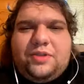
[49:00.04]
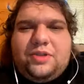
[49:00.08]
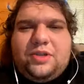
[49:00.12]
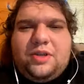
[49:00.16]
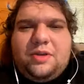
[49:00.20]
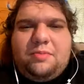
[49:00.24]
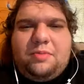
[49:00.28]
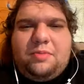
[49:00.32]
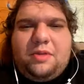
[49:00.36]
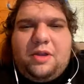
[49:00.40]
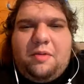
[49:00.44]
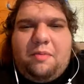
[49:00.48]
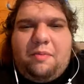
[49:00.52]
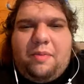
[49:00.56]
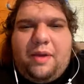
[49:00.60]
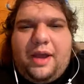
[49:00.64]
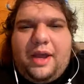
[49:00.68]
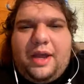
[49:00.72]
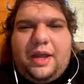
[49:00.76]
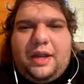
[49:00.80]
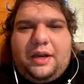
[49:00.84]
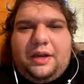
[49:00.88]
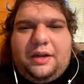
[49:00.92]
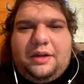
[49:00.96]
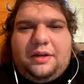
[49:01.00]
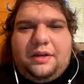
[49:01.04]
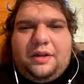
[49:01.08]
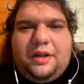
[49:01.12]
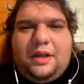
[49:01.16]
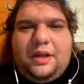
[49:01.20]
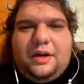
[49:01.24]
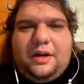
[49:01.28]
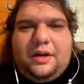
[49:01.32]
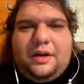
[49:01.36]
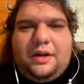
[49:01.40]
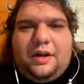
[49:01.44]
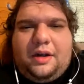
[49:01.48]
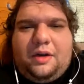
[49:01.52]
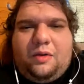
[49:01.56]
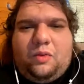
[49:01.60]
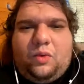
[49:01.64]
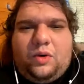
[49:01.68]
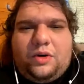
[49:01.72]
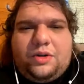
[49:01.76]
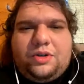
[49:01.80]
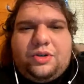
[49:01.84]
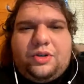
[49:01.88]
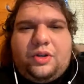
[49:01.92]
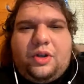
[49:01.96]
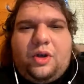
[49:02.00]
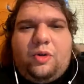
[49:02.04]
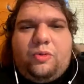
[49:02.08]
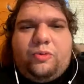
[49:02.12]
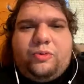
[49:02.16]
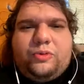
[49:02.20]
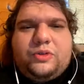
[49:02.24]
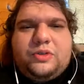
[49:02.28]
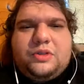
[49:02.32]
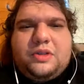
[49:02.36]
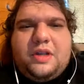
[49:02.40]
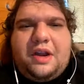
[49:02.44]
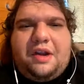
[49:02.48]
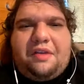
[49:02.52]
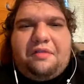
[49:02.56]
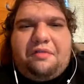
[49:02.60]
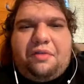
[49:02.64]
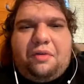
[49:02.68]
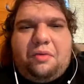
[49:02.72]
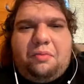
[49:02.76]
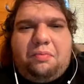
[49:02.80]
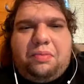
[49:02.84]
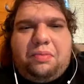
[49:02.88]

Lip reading: see him get back and watch the old Stanford